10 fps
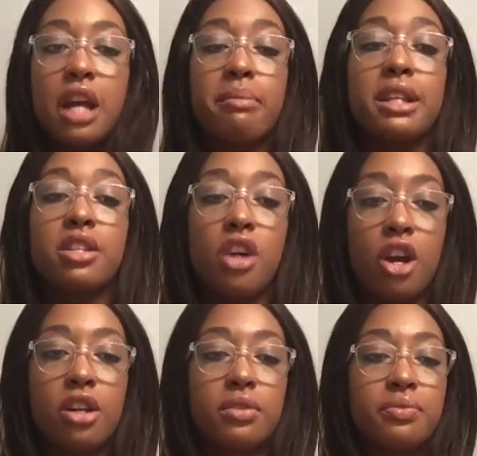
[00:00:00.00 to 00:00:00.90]
I mean the
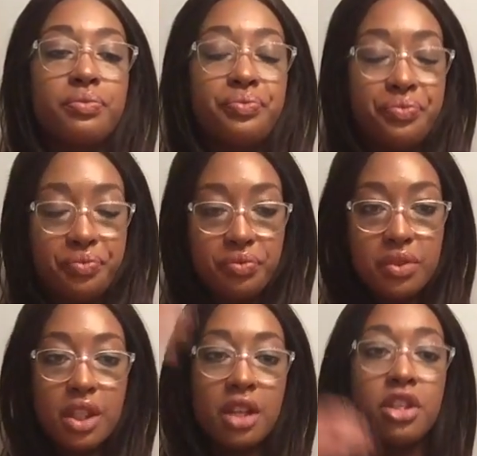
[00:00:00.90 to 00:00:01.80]
Tarte
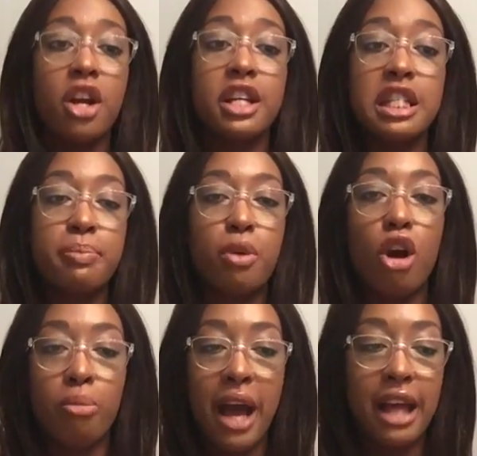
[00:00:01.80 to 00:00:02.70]
Tartiest
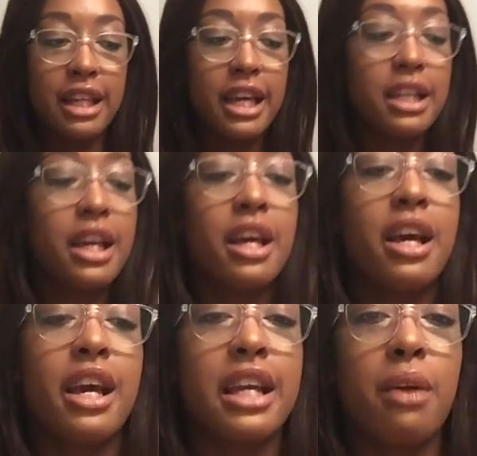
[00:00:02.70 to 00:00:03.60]
Pro palette.
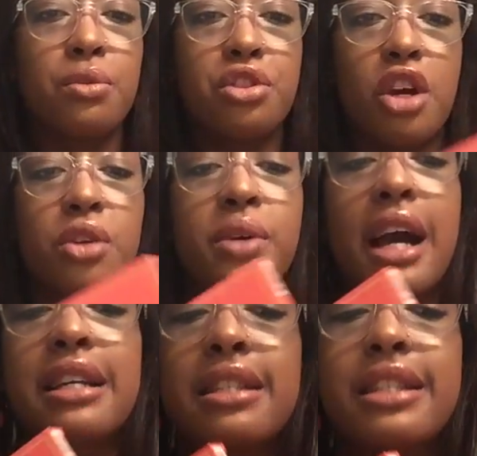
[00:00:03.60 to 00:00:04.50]
And I will show you
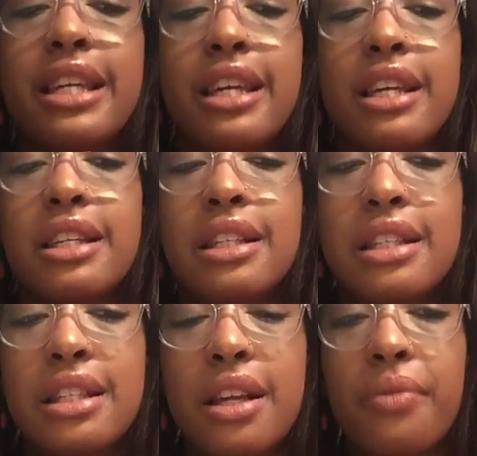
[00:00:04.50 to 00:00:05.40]
guys these